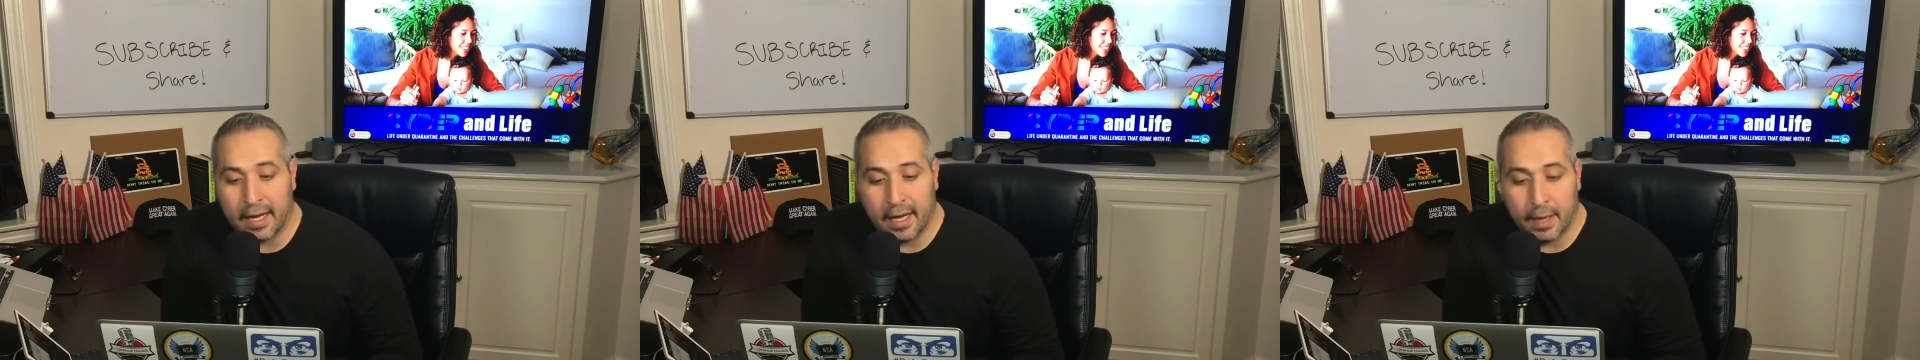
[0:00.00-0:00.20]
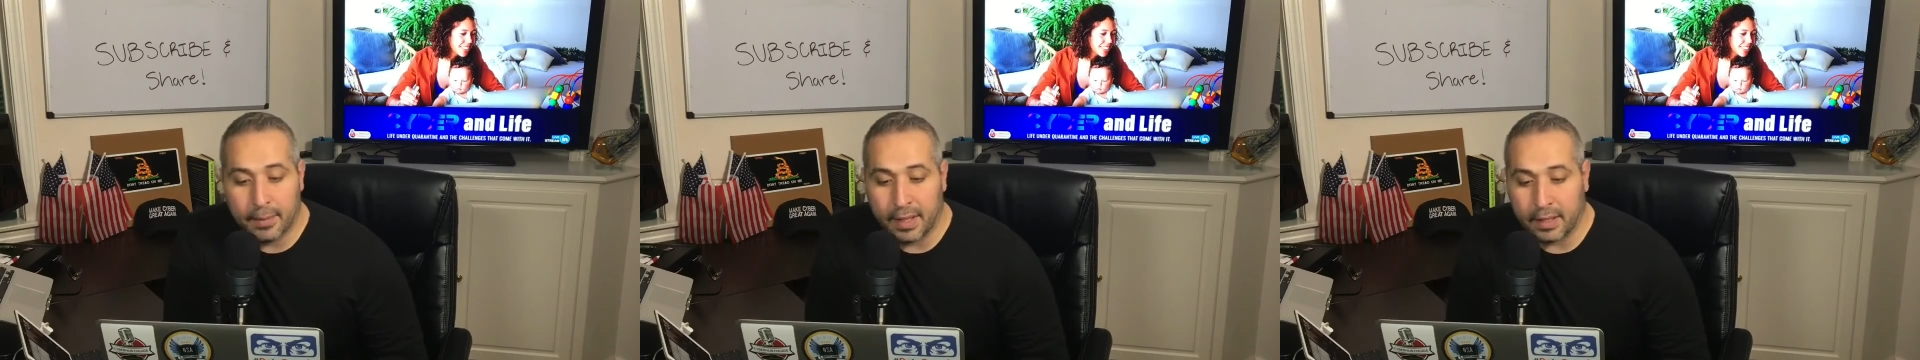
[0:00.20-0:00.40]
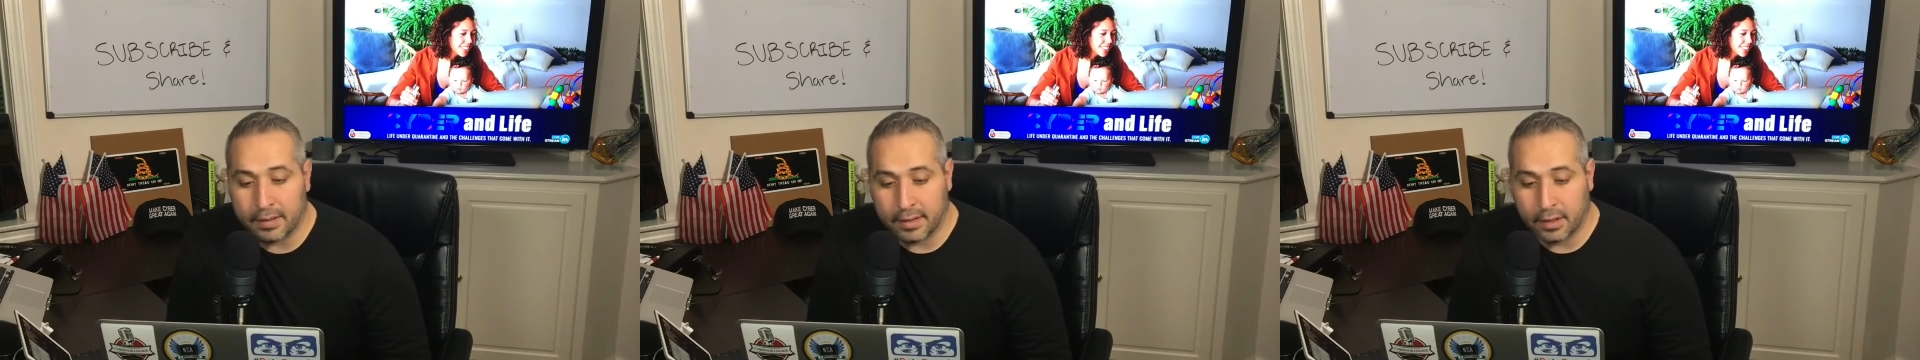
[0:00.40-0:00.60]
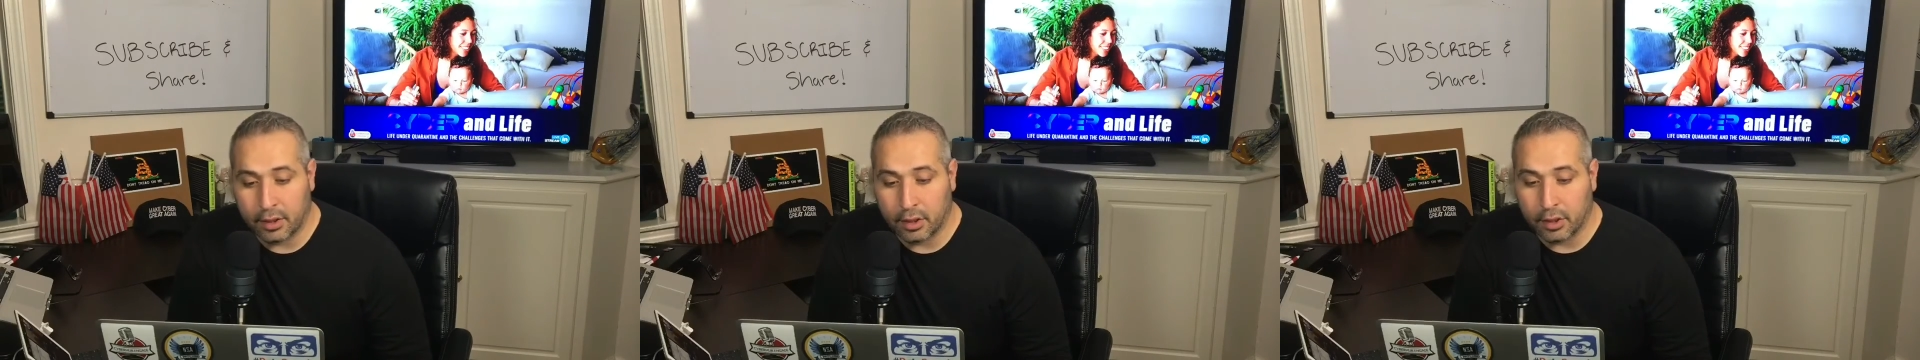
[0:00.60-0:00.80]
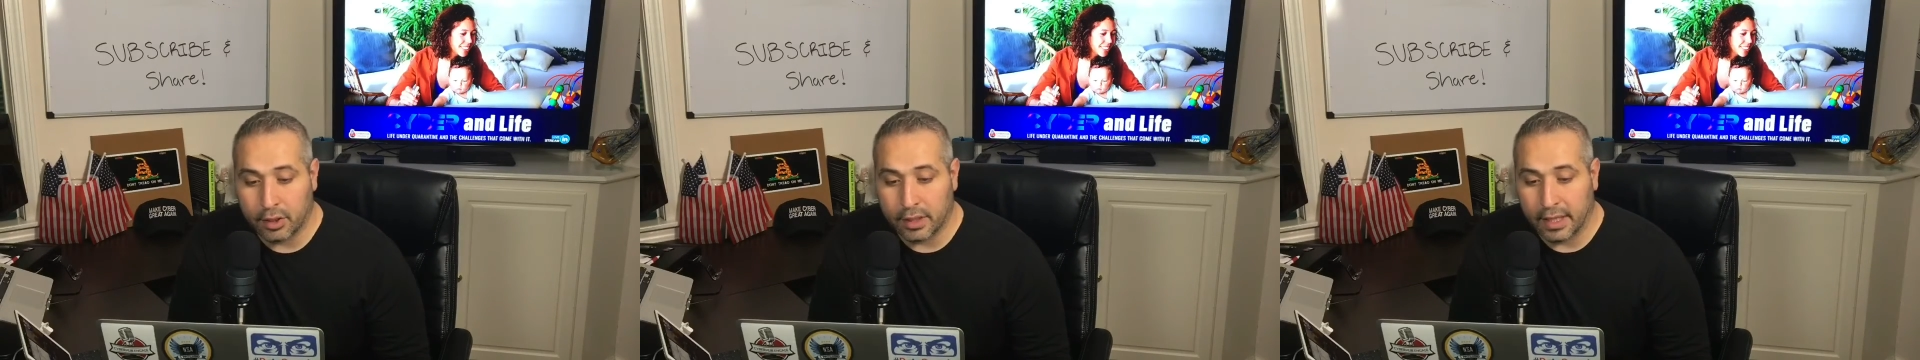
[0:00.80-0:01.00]
ML
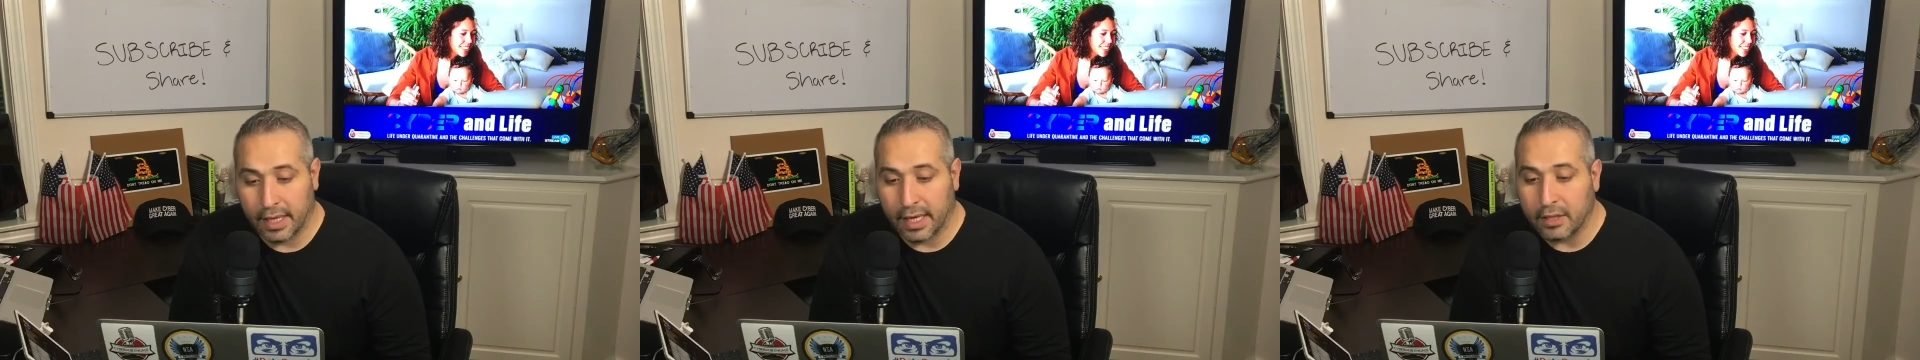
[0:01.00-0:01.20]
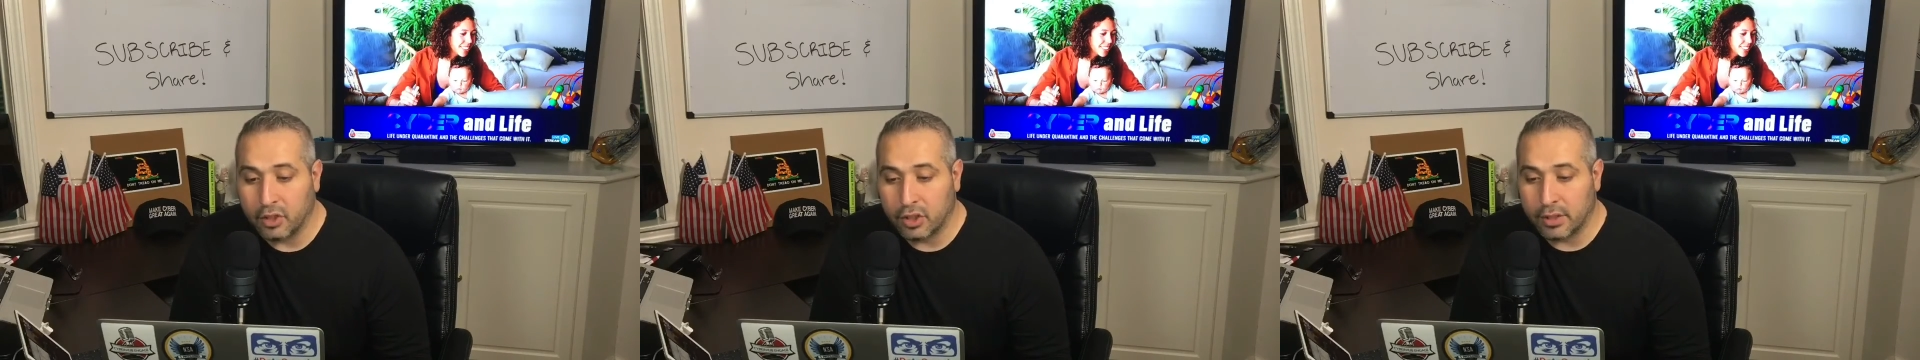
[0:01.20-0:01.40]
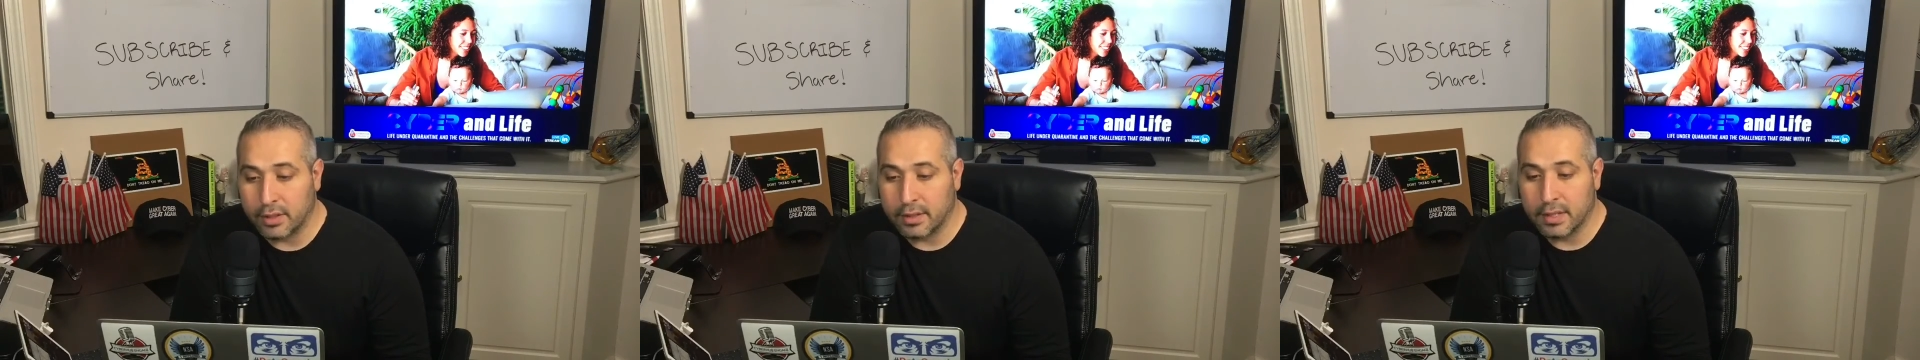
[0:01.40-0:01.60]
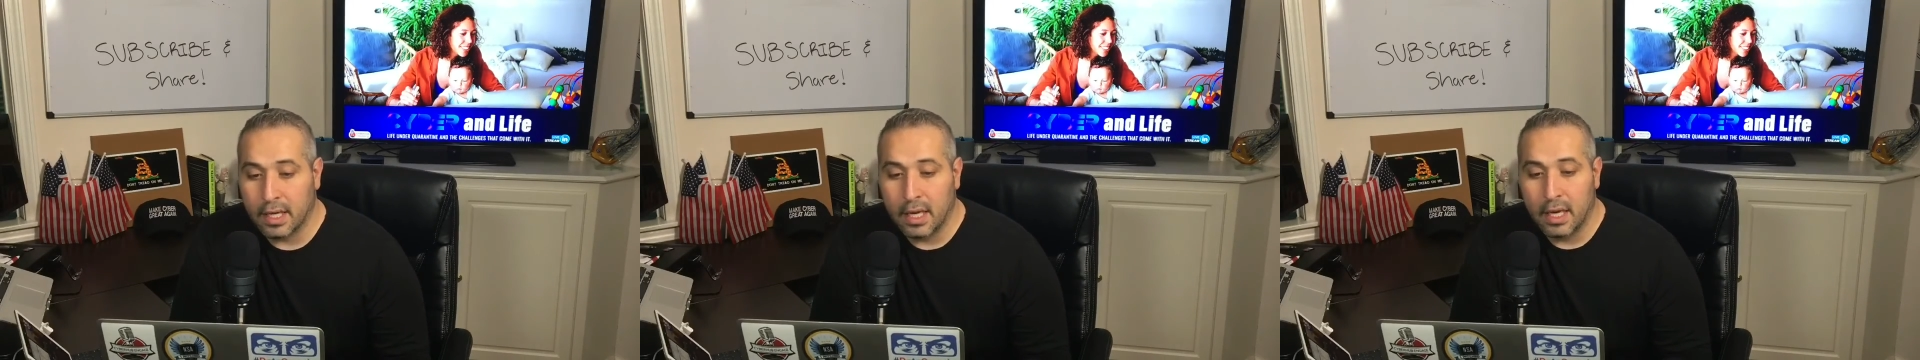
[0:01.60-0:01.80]
security engines.